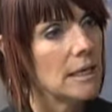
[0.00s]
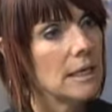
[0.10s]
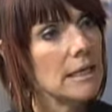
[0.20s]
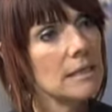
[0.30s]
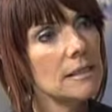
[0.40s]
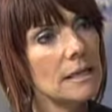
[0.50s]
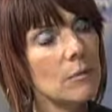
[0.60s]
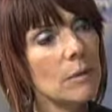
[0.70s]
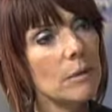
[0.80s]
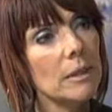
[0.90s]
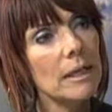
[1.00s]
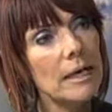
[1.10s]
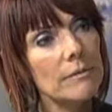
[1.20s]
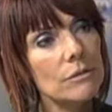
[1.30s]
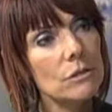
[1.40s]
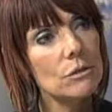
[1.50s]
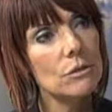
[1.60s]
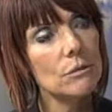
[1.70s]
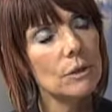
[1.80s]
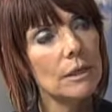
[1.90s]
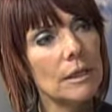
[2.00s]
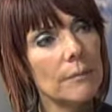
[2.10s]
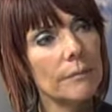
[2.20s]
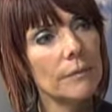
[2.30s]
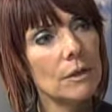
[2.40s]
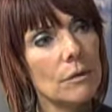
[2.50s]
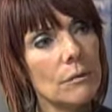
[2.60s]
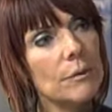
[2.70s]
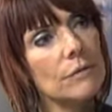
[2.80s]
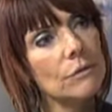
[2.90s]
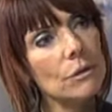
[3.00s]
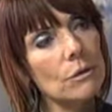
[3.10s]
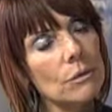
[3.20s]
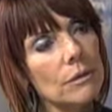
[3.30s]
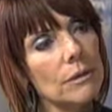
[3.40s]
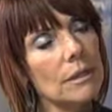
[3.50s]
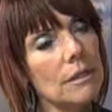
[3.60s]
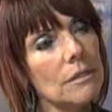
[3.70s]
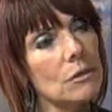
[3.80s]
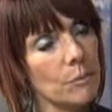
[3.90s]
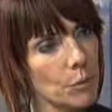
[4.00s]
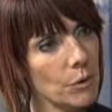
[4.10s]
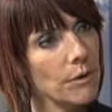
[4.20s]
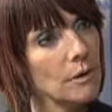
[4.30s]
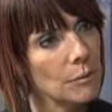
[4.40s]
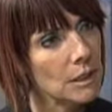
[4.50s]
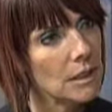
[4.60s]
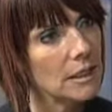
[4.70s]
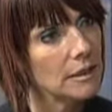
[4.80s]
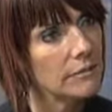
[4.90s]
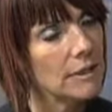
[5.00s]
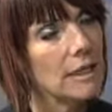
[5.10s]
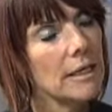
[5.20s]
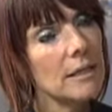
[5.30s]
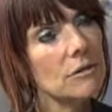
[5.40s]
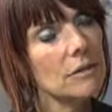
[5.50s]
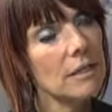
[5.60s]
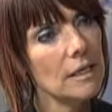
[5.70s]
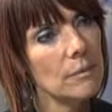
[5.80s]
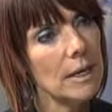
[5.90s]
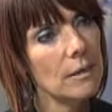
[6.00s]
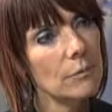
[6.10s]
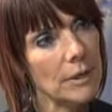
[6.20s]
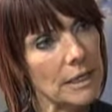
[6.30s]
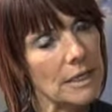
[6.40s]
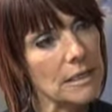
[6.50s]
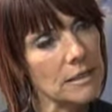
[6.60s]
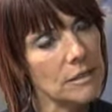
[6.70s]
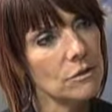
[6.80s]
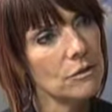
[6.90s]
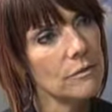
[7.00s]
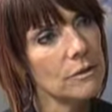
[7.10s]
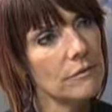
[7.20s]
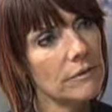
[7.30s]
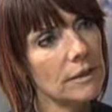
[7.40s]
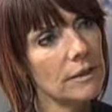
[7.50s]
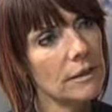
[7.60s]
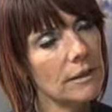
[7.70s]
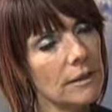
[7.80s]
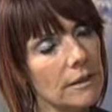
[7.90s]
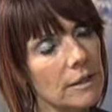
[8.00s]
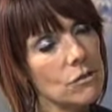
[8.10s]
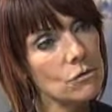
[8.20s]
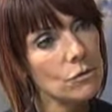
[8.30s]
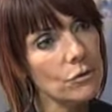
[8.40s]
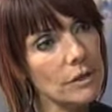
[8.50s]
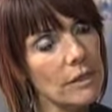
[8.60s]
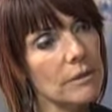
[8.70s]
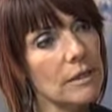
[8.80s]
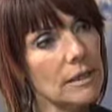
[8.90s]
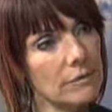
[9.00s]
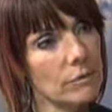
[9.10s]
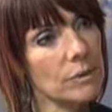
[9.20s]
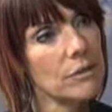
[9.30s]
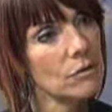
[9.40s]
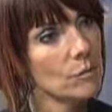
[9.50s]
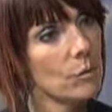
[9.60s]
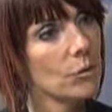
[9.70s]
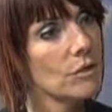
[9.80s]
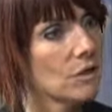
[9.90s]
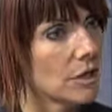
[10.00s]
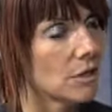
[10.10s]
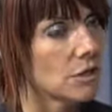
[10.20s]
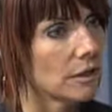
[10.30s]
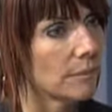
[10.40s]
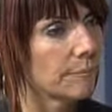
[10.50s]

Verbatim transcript: is that we will have to um, review the support that we give to the Canadian bank ratings in terms of uh, uh, extraordinary government support notching.